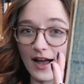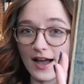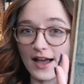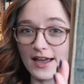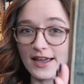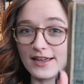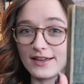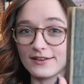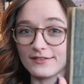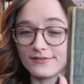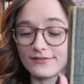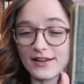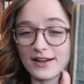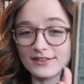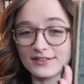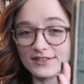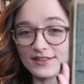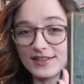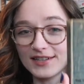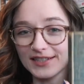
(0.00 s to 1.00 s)
I
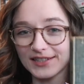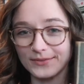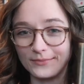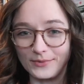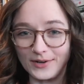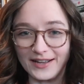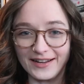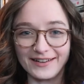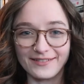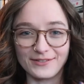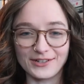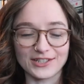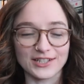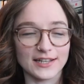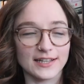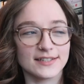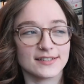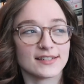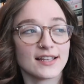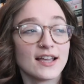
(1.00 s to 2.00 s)
found this one, which
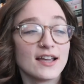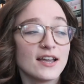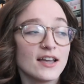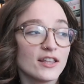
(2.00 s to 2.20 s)
is